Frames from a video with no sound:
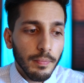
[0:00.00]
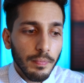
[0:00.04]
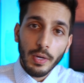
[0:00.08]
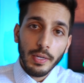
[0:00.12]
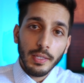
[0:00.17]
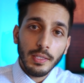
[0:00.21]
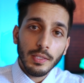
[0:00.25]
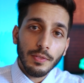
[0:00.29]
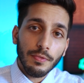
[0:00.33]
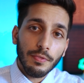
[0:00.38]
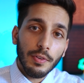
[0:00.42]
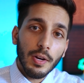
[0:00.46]

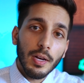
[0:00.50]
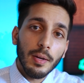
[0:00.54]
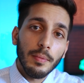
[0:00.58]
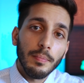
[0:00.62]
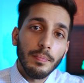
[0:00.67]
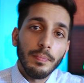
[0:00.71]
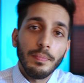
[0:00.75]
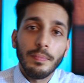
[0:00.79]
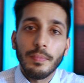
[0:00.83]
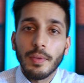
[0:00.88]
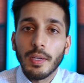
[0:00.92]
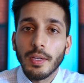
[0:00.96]
One is
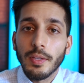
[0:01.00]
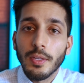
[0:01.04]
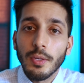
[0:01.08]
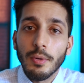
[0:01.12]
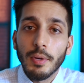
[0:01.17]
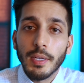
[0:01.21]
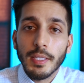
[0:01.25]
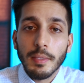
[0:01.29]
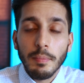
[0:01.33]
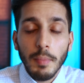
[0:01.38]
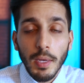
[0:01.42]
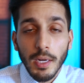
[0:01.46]
from a
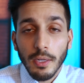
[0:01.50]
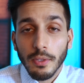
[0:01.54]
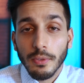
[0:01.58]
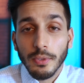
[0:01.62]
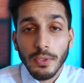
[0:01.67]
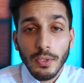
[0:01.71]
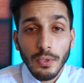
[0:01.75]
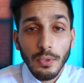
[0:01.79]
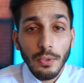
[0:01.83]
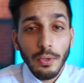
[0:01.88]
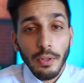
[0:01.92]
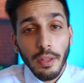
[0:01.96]
US medical
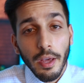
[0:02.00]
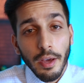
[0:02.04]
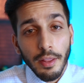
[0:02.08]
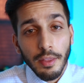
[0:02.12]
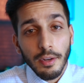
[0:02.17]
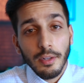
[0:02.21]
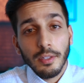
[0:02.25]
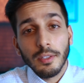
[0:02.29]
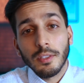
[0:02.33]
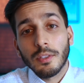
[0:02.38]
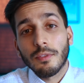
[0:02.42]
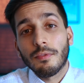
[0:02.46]
school, the
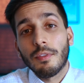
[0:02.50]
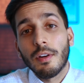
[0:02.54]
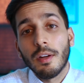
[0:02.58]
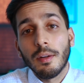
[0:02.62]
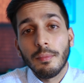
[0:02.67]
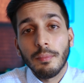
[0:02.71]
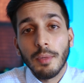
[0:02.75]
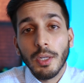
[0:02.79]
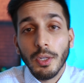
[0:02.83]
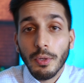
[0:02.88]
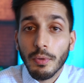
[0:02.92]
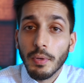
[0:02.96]
other is
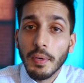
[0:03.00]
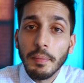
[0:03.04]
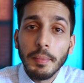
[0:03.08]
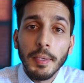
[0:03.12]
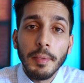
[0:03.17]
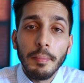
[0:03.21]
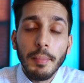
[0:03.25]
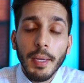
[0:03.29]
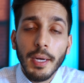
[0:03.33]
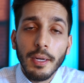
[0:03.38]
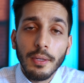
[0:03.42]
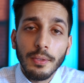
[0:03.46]
from a
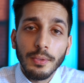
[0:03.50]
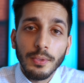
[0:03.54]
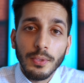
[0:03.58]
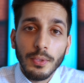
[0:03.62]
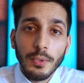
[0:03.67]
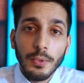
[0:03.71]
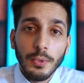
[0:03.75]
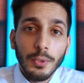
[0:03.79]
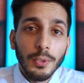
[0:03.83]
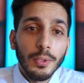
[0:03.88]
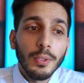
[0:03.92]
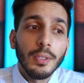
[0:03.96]
Caribbean medical
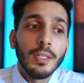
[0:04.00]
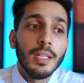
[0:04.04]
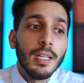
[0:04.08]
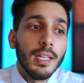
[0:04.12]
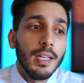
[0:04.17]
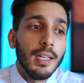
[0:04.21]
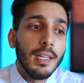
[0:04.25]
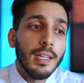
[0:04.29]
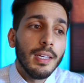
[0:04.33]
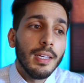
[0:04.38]
school,